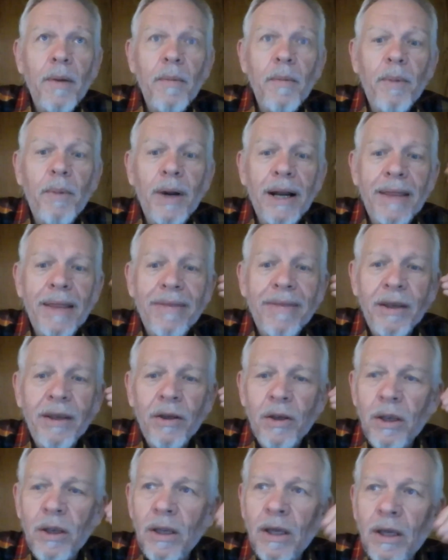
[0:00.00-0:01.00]
But I
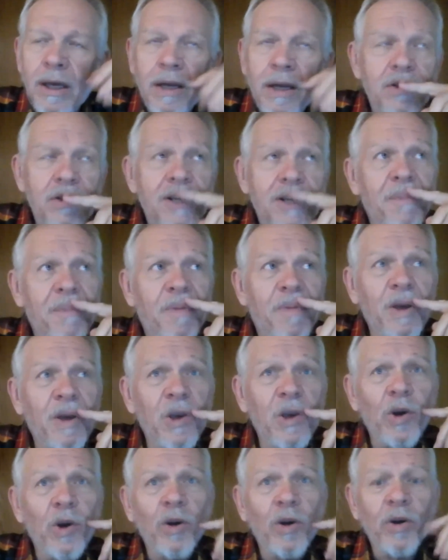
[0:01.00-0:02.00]
think
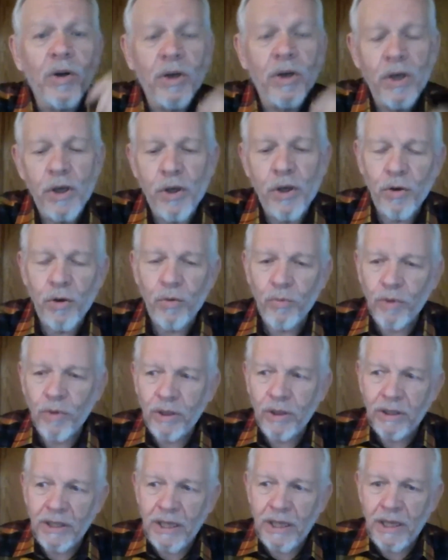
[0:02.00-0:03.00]
JP, you're
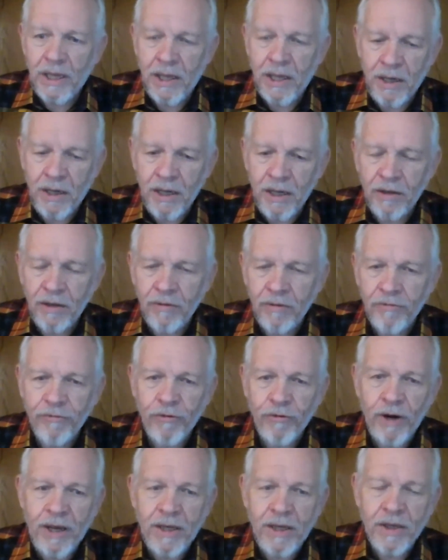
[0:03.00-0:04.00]
really in the
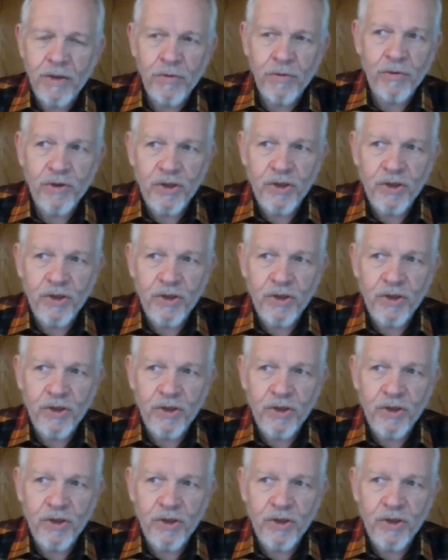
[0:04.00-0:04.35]
fragrance